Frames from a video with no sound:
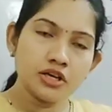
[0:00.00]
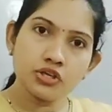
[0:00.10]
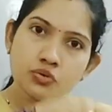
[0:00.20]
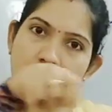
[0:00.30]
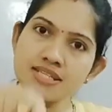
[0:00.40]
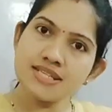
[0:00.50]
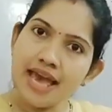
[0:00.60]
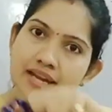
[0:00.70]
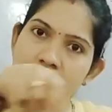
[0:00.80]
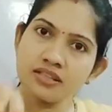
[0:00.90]
you are
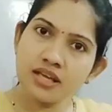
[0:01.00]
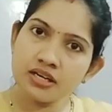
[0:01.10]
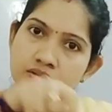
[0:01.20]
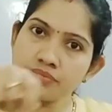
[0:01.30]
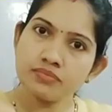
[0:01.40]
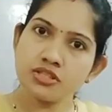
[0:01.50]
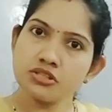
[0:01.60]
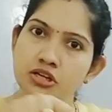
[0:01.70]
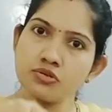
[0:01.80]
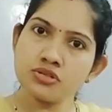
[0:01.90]
stirring that
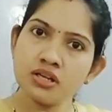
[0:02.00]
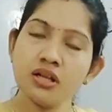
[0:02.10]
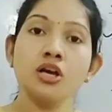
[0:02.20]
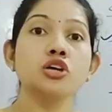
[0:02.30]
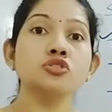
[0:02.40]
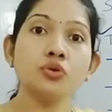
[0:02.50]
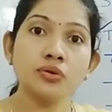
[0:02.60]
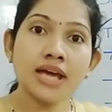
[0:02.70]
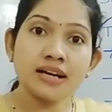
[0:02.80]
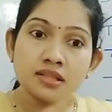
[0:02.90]
solution so
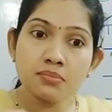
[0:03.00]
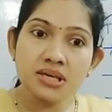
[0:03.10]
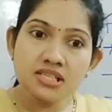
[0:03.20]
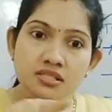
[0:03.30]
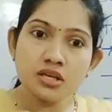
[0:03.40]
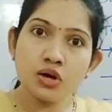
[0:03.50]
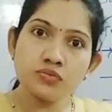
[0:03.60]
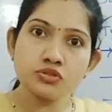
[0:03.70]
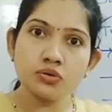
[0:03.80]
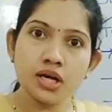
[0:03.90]
that the mixing of
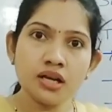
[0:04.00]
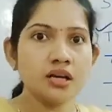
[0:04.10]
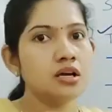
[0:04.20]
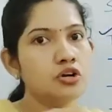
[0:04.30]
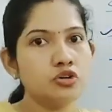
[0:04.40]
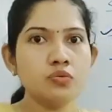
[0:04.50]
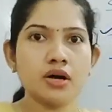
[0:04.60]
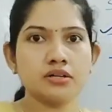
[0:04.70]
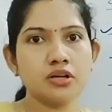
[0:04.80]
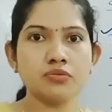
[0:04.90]
sugar to
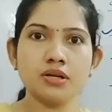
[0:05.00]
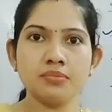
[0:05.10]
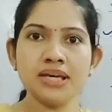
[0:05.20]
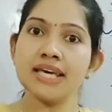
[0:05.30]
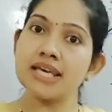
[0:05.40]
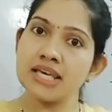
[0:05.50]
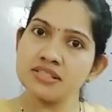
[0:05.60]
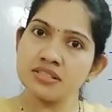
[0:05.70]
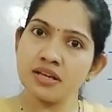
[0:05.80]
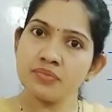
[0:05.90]
water will be
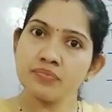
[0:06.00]
easier.